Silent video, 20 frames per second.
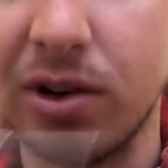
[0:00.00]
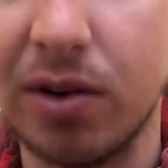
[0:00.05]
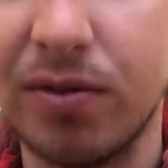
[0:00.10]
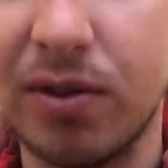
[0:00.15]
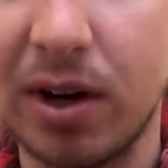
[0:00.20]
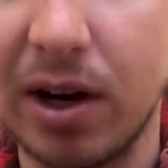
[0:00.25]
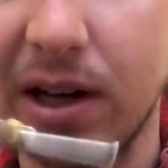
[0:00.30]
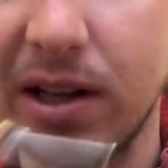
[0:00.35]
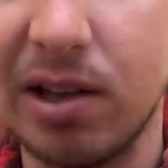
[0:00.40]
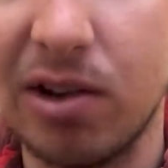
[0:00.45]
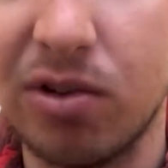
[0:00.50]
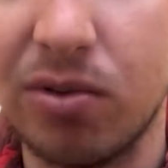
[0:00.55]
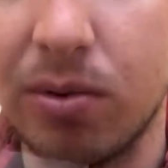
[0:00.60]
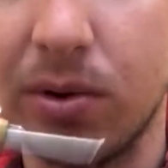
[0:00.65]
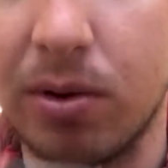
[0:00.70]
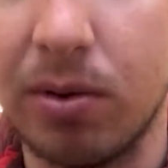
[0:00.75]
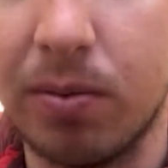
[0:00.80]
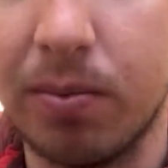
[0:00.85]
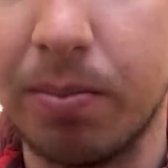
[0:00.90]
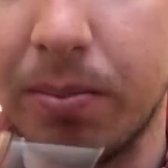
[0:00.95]
I've tied this
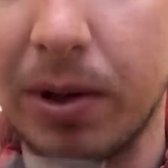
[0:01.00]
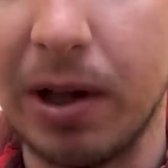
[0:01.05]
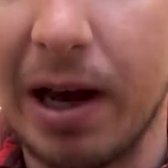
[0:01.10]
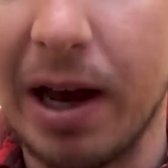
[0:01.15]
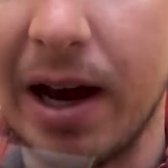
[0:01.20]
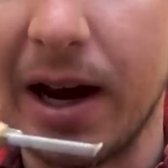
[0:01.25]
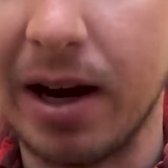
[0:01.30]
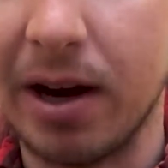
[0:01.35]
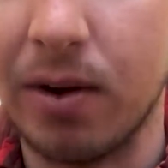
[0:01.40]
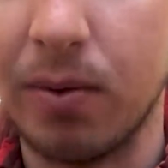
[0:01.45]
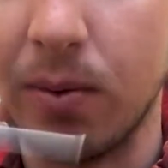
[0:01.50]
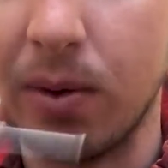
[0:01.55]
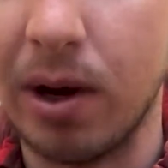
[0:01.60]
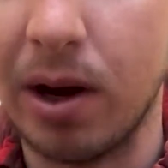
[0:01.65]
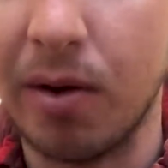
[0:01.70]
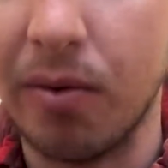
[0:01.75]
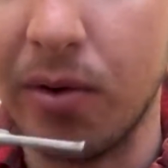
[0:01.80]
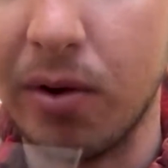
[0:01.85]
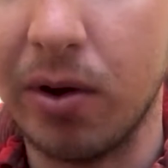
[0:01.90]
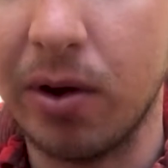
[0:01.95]
with black and
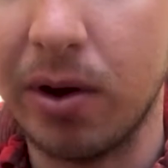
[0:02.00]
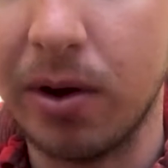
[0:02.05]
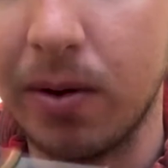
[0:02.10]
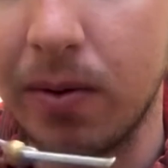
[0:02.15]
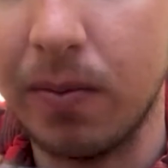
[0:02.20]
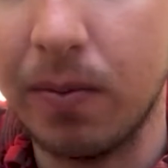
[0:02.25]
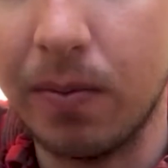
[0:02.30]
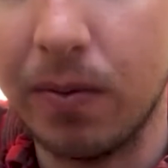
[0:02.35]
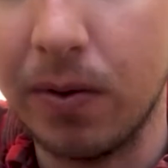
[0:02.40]
whatever, and